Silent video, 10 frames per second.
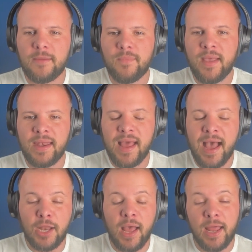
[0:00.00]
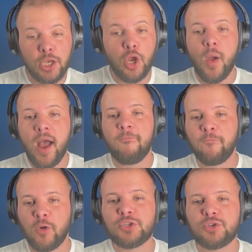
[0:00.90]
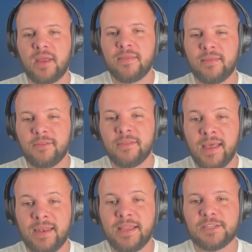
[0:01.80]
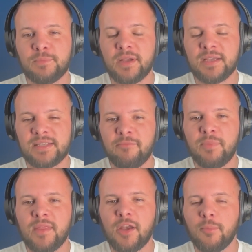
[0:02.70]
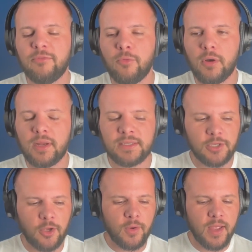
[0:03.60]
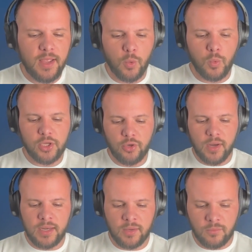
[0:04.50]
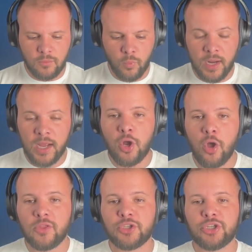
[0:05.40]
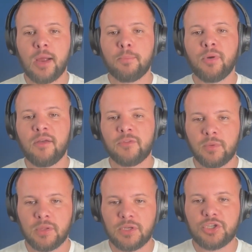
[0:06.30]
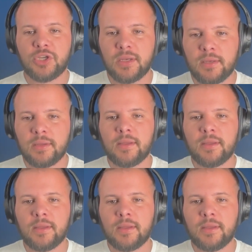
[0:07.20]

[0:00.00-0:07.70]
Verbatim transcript: And I, I know how frustrating that is because I've been there before. And so we created what I call the job profitability sheet.